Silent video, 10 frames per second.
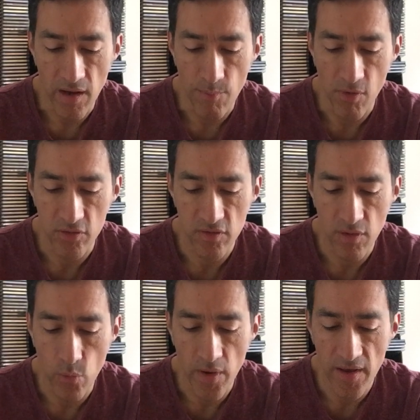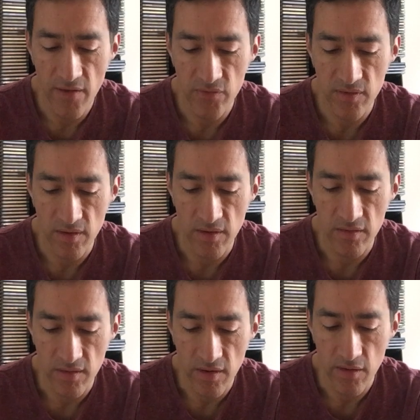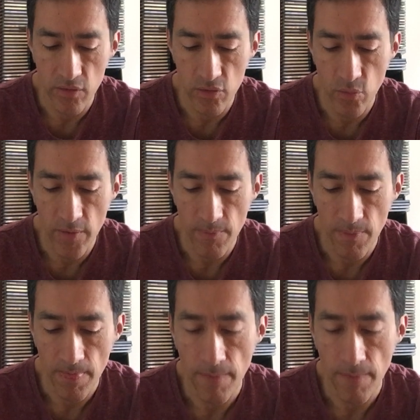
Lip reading: Amongst the Waves is another good one.